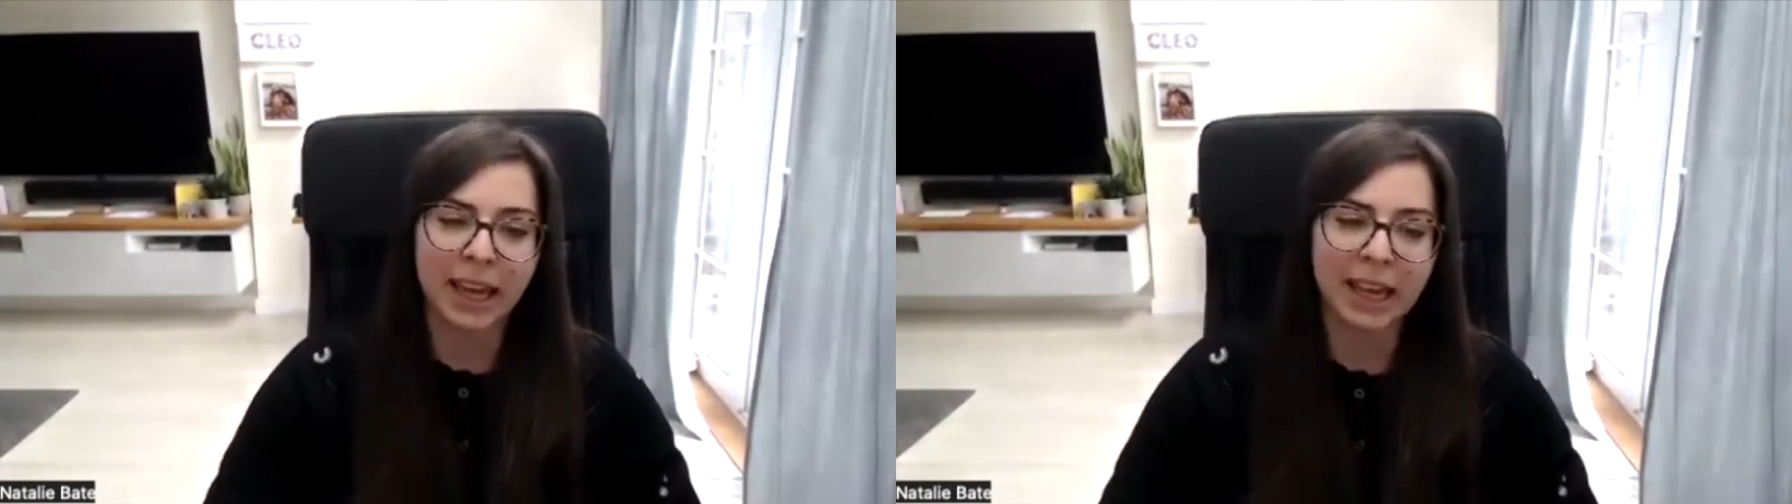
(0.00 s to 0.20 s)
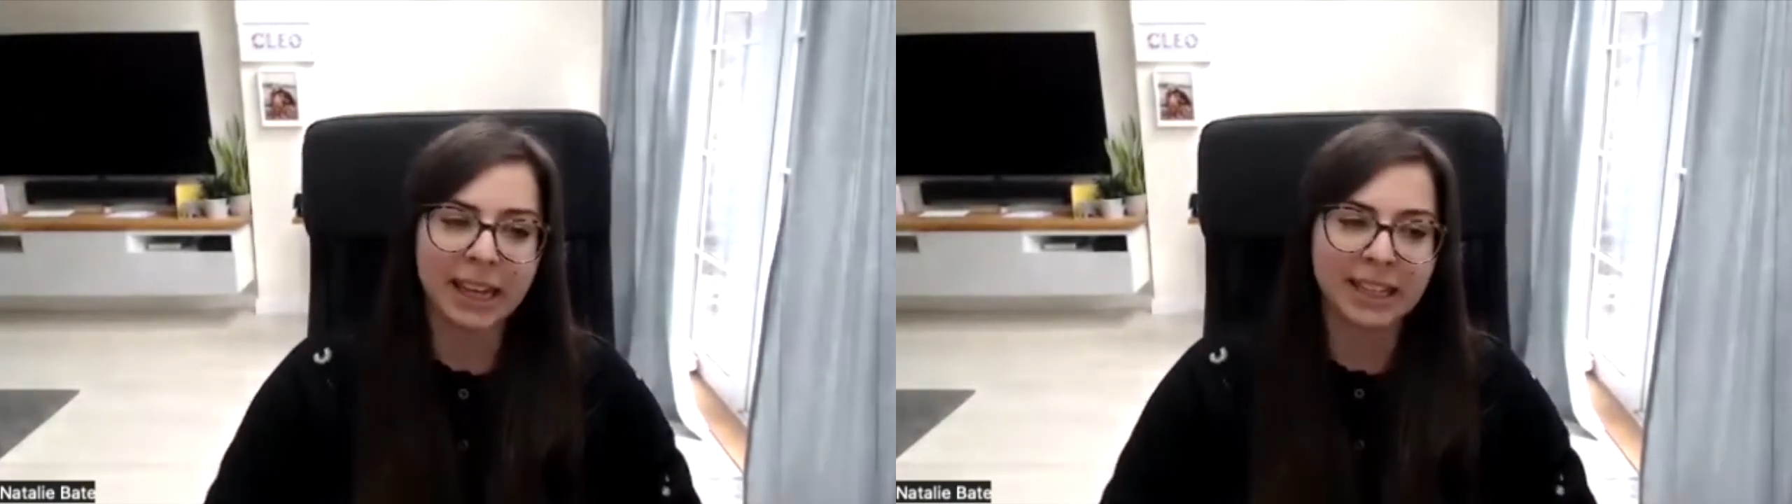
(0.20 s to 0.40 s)

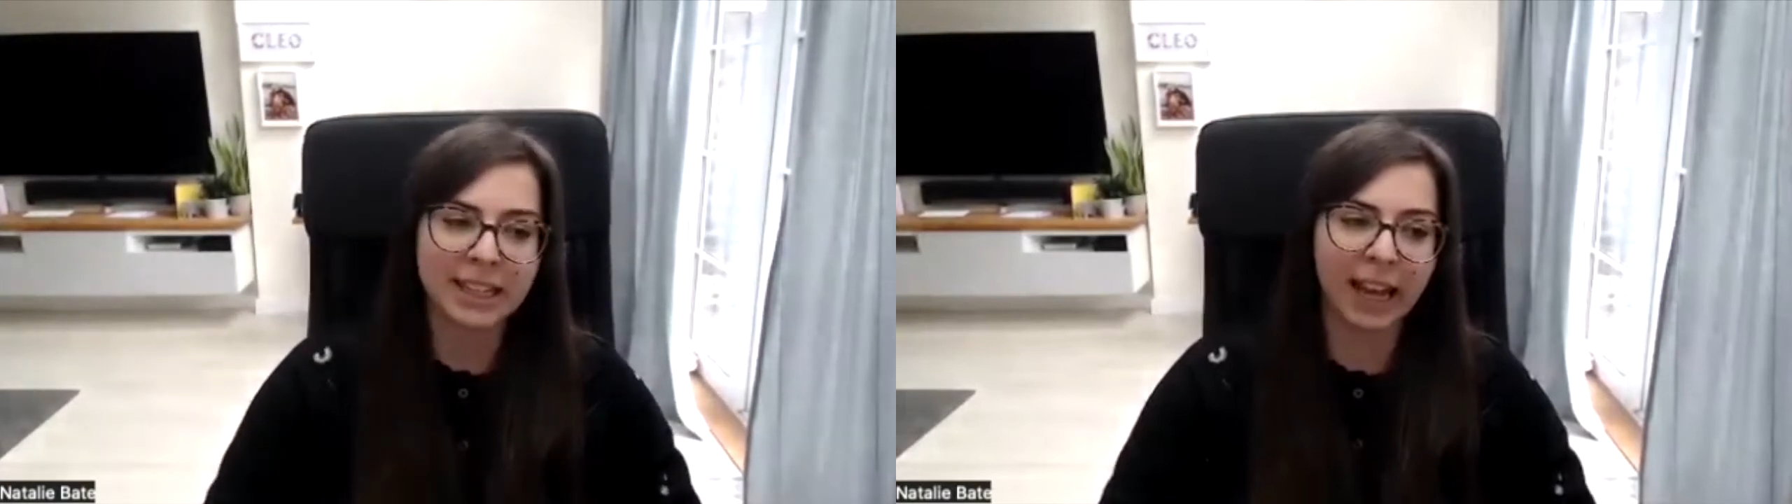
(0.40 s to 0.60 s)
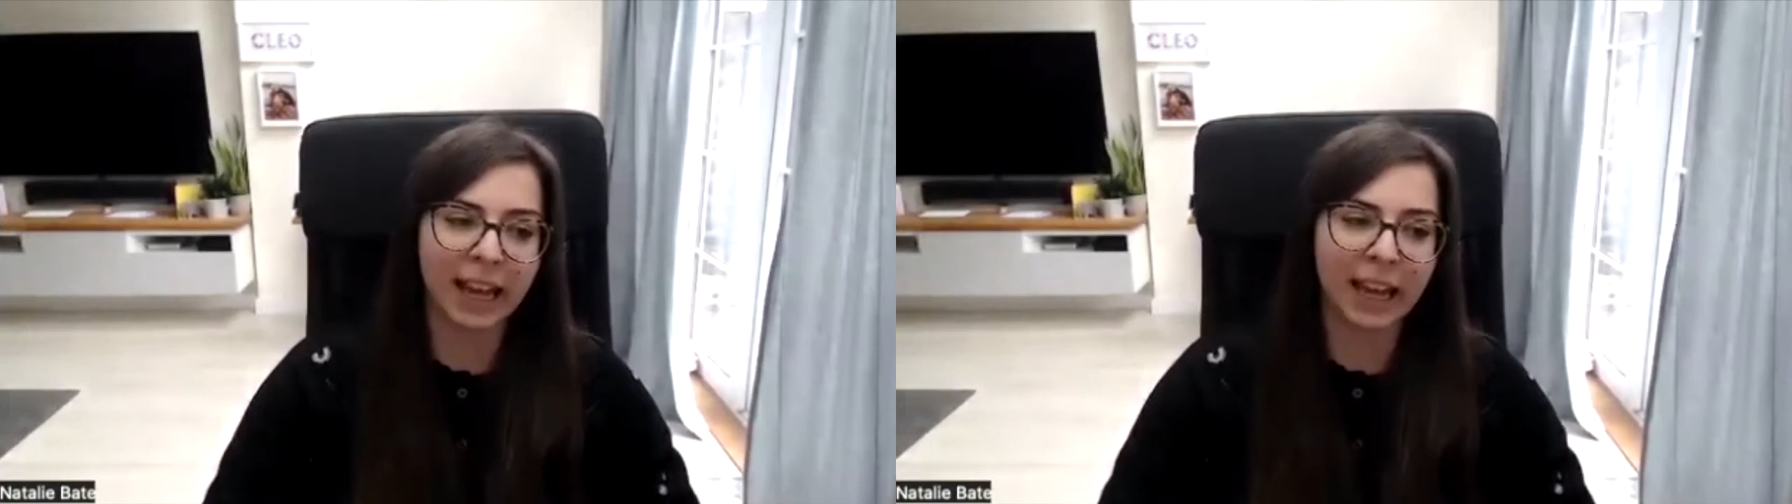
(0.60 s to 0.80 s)
is
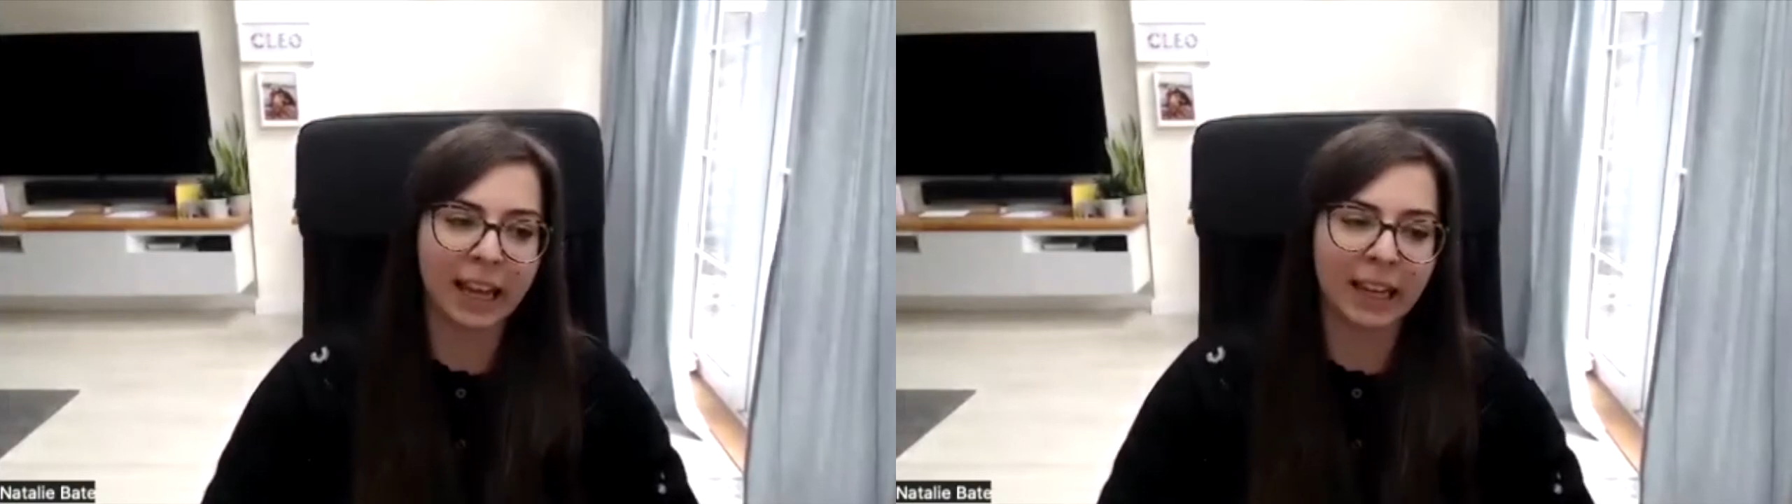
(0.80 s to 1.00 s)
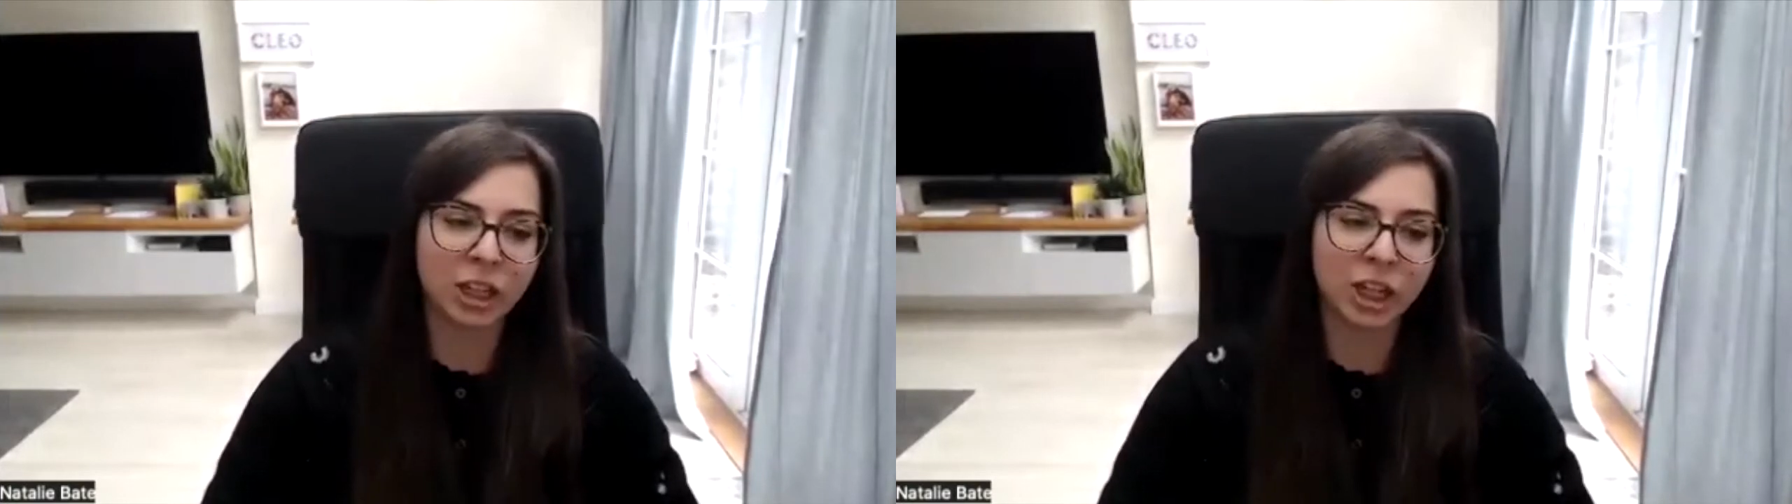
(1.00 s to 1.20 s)
that it